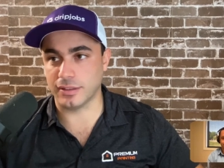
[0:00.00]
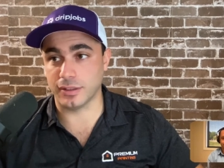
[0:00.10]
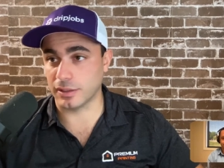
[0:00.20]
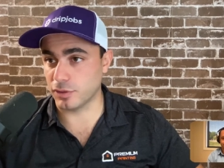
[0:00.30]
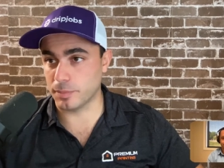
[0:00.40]

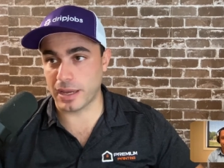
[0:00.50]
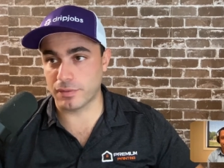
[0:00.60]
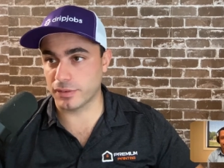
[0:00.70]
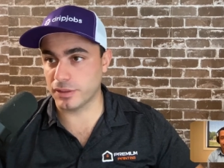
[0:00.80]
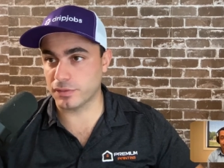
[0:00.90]
"Look, if you pay
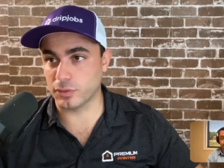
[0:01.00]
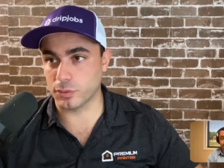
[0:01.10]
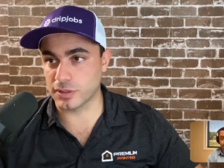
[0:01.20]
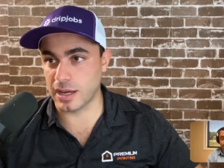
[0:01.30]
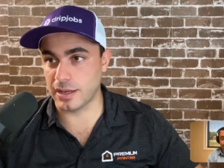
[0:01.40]
for these
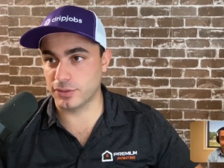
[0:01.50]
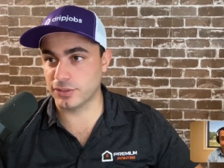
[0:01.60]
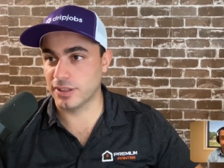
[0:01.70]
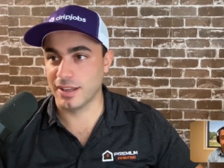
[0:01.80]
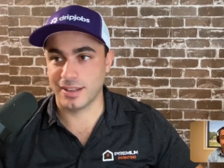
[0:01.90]
floor
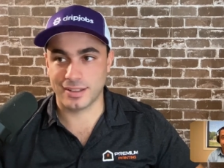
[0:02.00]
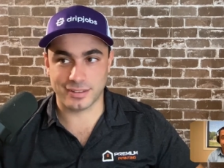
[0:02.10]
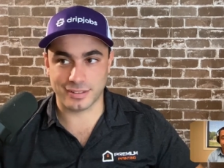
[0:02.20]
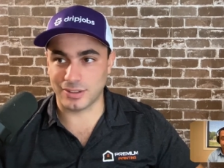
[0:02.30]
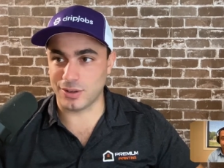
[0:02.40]
tiles,
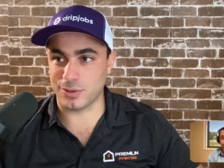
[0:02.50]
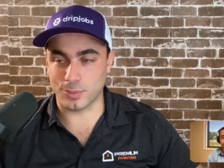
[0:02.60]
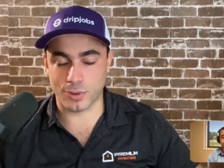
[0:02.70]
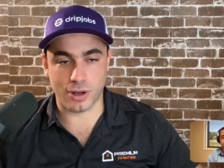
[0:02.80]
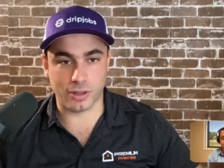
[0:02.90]
you know
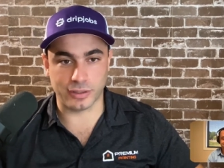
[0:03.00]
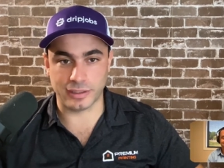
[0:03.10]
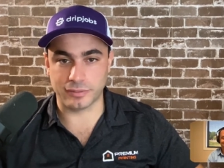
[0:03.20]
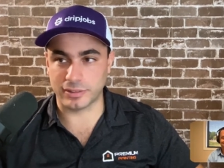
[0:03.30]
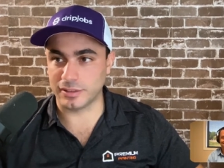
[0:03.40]
we'll call it
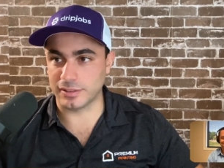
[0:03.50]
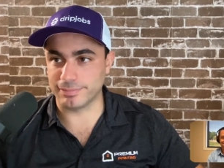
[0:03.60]
even, and